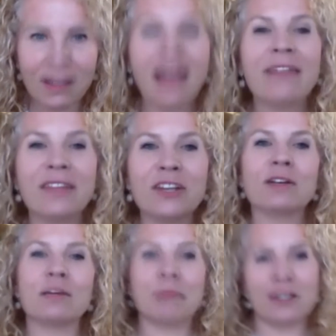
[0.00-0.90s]
and then you
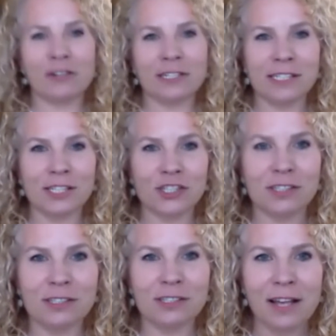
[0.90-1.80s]
can make your
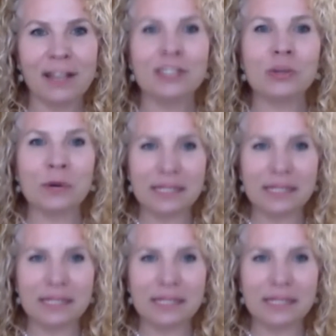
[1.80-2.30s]
decisions. So